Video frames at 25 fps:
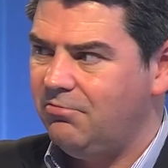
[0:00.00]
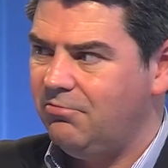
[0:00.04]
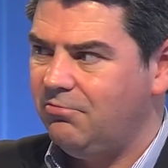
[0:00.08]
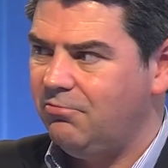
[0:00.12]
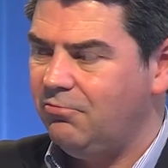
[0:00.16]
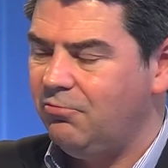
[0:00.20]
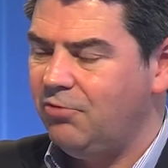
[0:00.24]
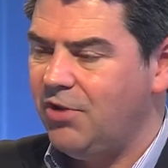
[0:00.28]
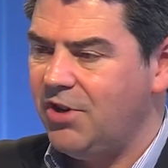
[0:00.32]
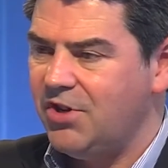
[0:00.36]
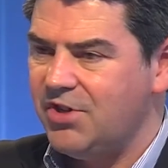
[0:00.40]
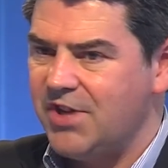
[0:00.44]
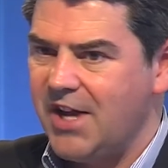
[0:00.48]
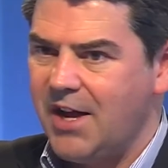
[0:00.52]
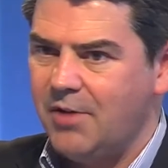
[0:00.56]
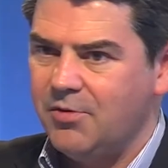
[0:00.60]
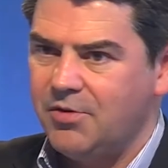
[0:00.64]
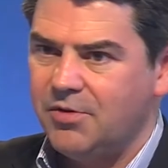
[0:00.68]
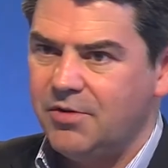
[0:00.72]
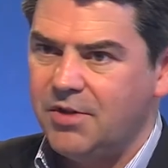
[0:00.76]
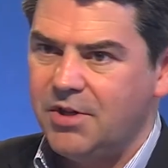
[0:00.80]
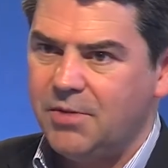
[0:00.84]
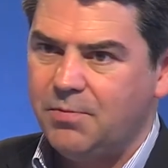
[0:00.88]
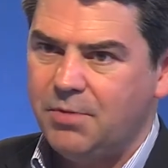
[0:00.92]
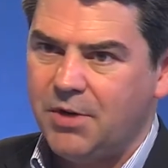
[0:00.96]
reached out to
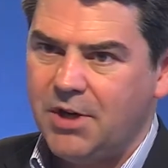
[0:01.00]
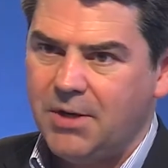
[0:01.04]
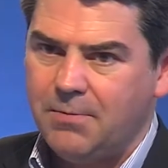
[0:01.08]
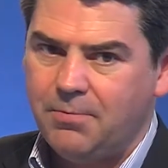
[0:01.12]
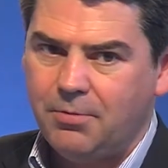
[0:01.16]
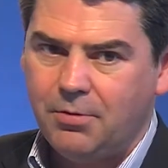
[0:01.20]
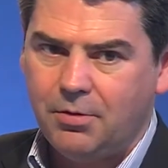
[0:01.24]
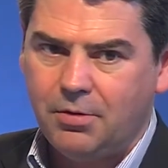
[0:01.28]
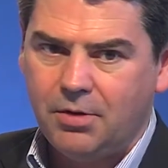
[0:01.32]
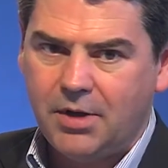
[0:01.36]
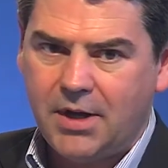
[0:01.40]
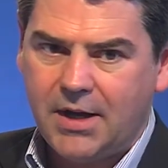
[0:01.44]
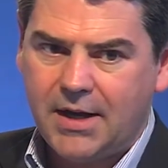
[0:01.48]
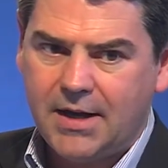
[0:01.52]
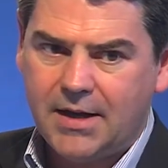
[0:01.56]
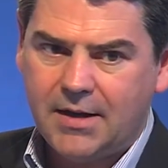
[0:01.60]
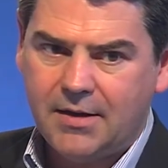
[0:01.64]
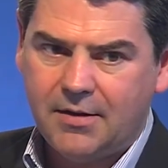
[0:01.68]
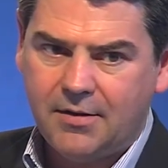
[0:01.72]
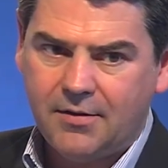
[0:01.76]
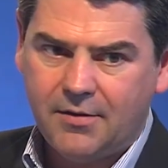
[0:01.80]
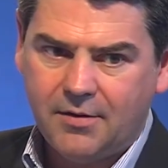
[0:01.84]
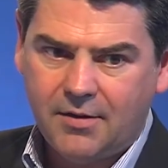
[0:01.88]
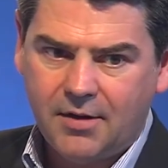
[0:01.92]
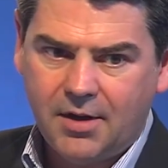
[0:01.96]
these people,
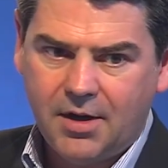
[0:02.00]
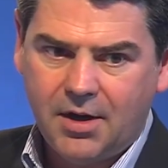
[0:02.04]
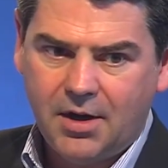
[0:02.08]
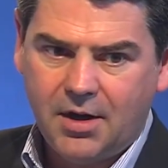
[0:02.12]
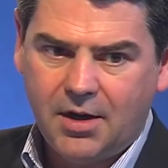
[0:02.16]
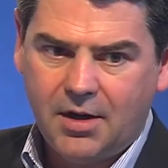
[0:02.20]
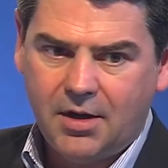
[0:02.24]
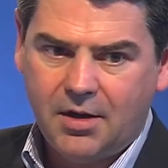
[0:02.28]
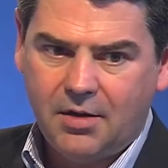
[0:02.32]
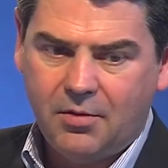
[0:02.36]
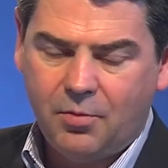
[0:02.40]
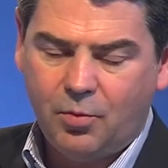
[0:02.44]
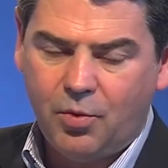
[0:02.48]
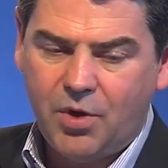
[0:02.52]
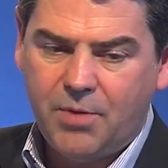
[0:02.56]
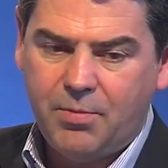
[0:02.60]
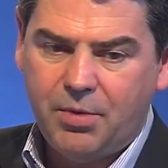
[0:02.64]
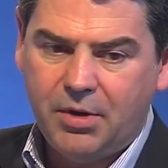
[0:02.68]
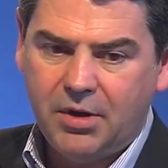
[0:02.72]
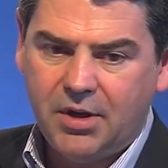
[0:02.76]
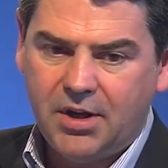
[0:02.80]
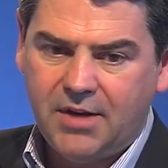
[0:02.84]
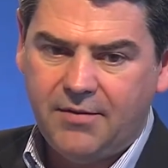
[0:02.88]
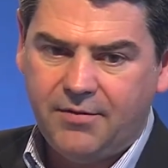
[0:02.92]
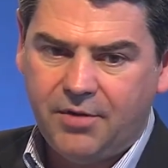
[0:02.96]
and we
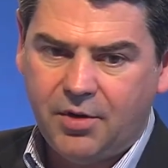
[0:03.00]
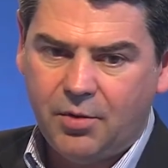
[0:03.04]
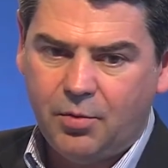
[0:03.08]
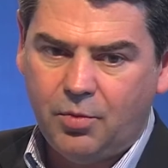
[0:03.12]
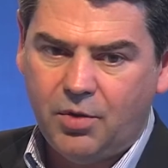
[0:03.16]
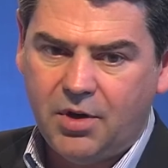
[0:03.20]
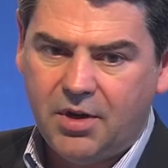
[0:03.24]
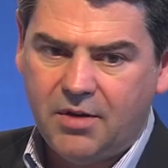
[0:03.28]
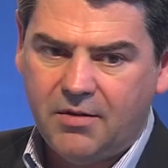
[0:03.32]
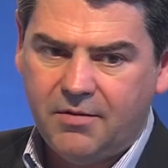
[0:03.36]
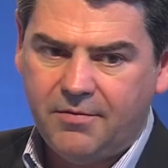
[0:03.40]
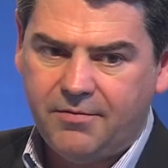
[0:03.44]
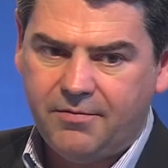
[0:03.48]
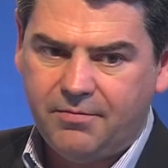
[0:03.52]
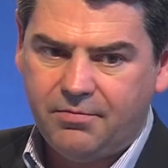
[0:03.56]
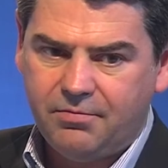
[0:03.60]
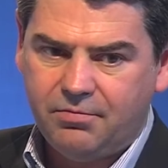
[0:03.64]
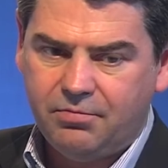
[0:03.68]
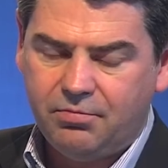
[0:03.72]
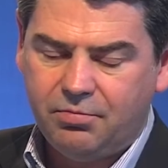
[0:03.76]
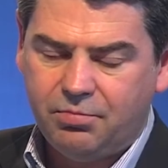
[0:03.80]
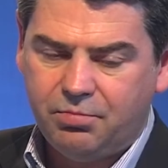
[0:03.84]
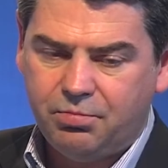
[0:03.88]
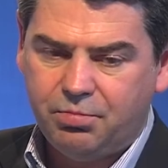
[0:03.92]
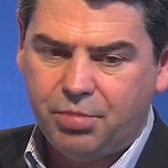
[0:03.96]
believe that we have
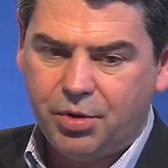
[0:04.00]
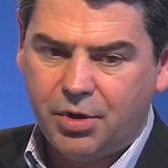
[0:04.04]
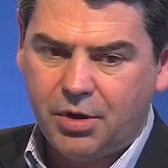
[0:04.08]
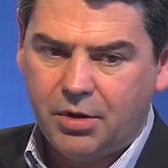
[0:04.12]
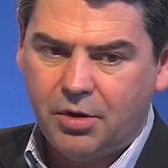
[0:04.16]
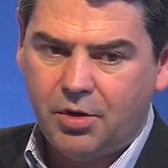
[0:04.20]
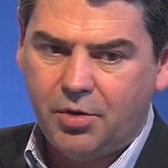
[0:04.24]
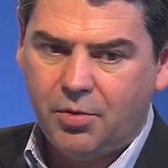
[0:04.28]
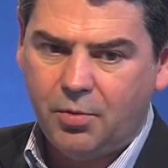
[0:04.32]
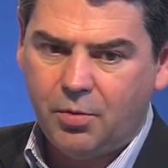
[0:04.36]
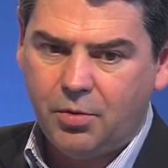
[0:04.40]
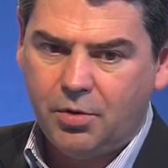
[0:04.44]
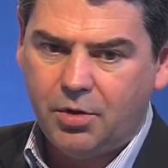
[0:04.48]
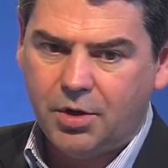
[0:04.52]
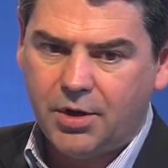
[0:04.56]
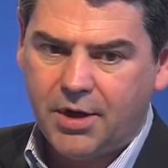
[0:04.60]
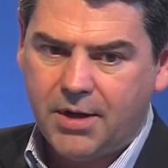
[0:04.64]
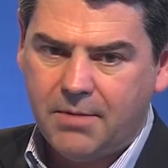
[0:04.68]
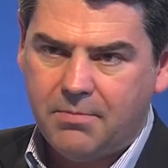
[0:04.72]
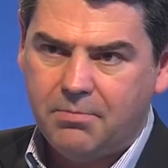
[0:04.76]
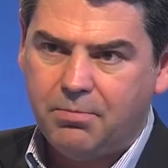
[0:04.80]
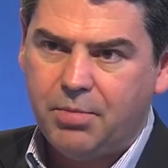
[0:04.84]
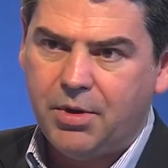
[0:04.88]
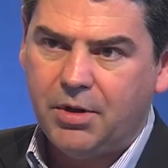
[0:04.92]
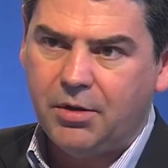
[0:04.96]
put a lot of work
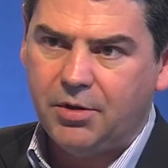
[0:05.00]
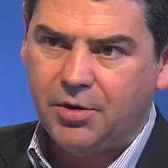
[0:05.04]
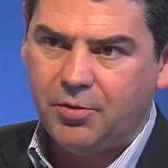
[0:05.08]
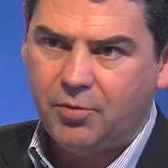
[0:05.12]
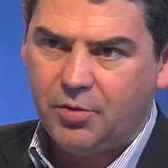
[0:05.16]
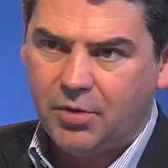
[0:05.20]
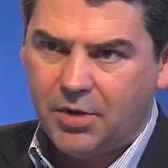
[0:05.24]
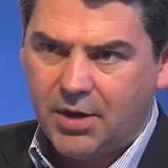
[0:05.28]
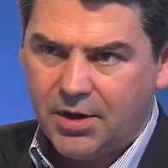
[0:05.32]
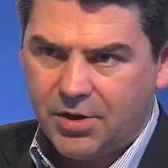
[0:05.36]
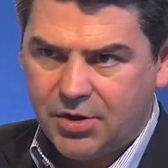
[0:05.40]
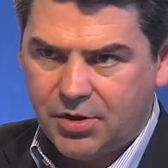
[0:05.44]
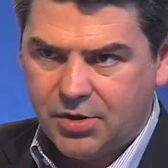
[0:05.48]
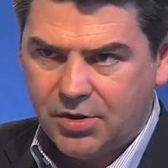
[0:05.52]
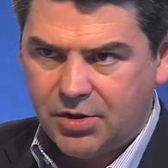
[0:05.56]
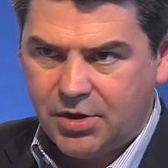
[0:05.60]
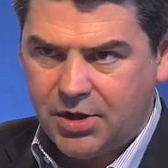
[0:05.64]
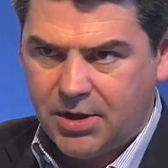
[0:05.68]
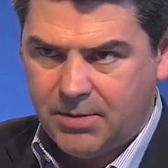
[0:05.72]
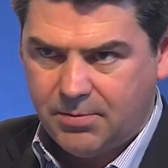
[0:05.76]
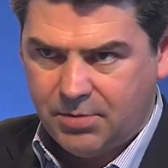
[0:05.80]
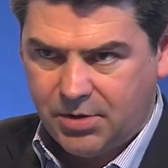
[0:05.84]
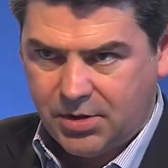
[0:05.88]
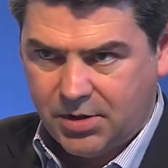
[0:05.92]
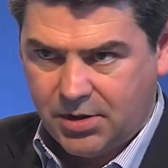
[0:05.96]
in building
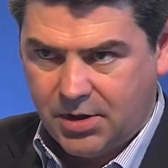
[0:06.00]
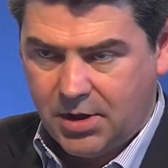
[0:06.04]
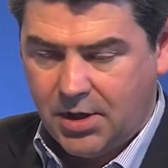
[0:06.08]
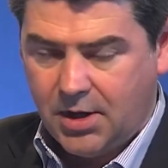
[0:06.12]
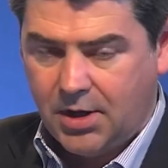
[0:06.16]
relationships.